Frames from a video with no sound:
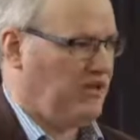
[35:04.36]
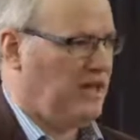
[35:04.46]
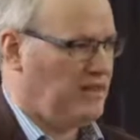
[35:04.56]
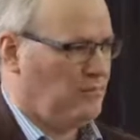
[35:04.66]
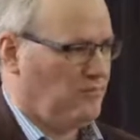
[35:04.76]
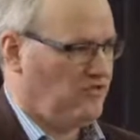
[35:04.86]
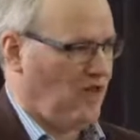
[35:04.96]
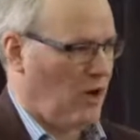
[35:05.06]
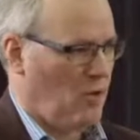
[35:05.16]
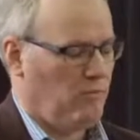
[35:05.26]
seen
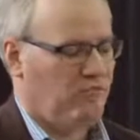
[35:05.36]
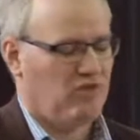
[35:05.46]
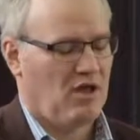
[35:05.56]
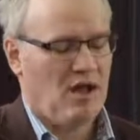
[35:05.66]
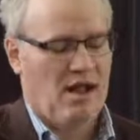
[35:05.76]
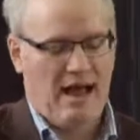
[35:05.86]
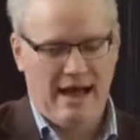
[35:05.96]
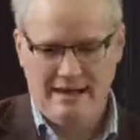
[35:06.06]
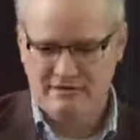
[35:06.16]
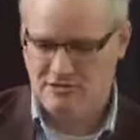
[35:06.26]
themselves
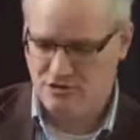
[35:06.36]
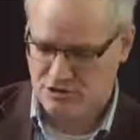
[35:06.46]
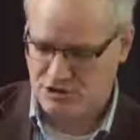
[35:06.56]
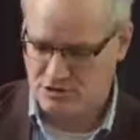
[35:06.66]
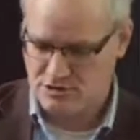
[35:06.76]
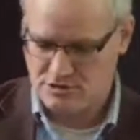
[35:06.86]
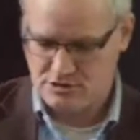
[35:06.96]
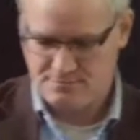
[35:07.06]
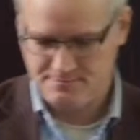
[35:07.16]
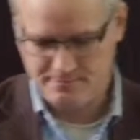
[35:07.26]
as Christians.